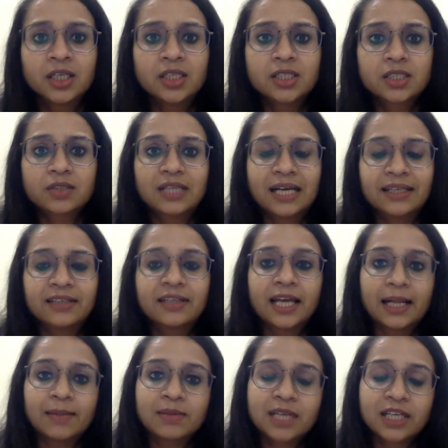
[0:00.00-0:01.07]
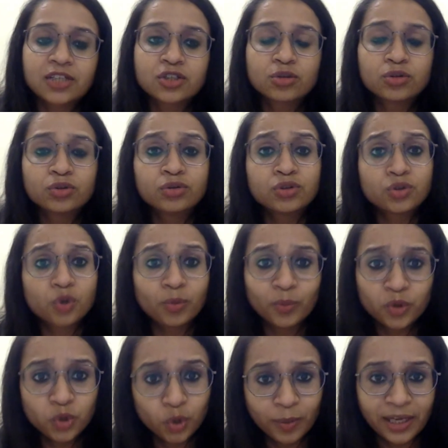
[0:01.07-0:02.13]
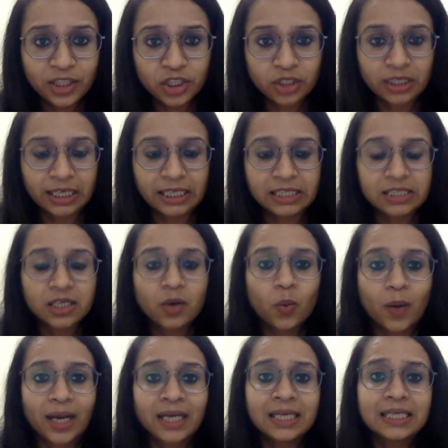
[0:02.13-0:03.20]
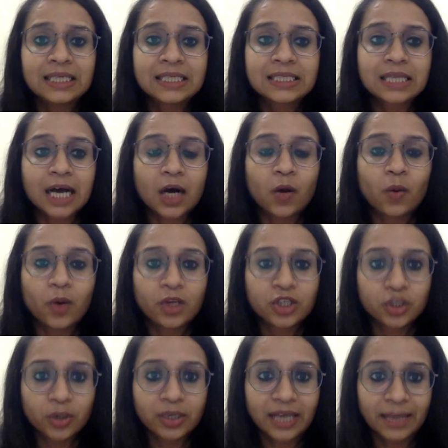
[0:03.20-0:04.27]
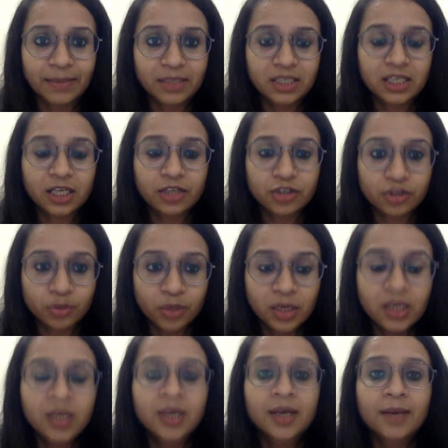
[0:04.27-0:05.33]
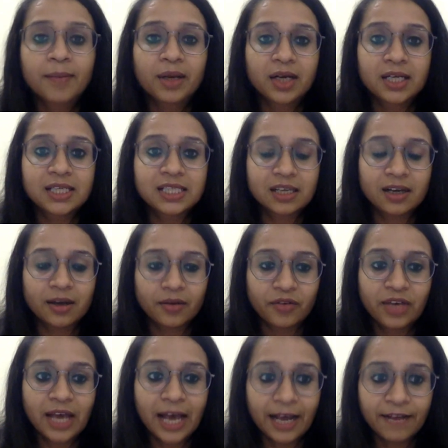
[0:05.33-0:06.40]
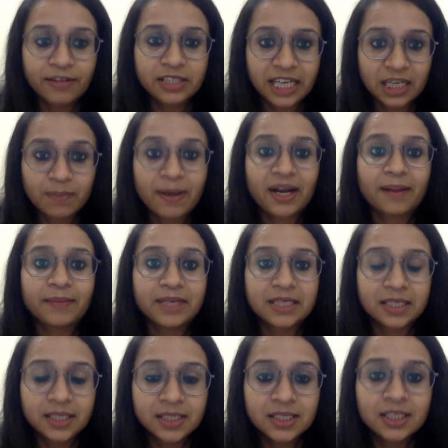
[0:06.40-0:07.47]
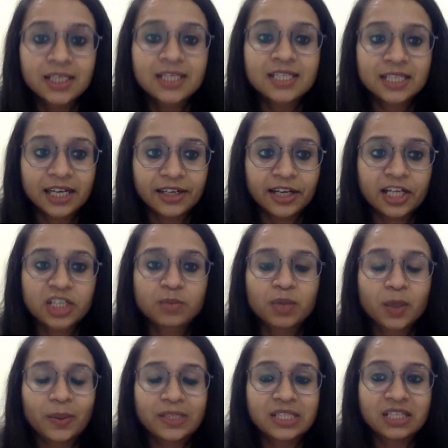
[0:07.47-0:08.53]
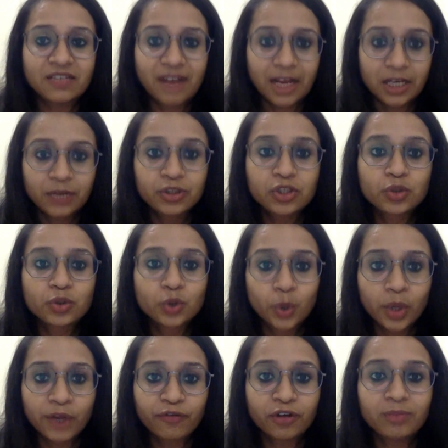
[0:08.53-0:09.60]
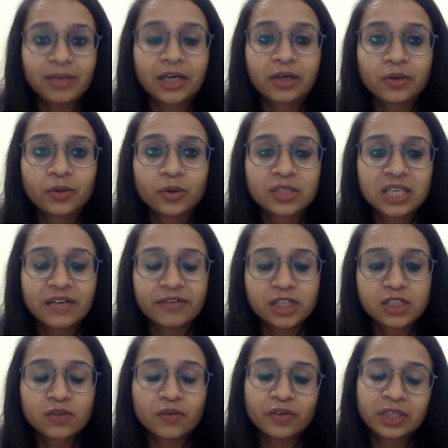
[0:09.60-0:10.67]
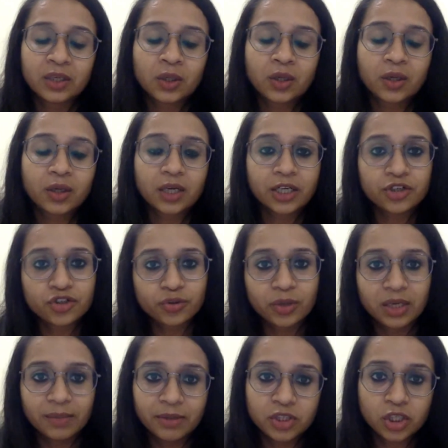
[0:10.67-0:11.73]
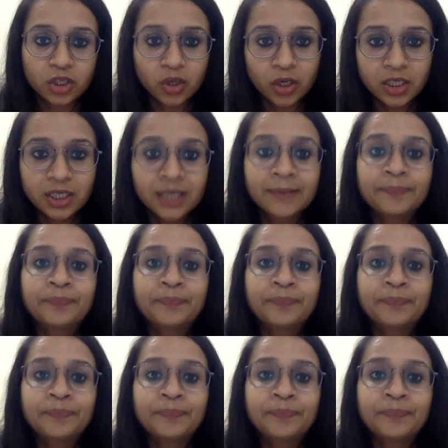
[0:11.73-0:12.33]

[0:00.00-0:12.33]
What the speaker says: so that it helps us to know two major things. One is, how was your diabetic control? Because we have set parameters, set HbA1c values, to know if your blood glucose levels were within control limits or not.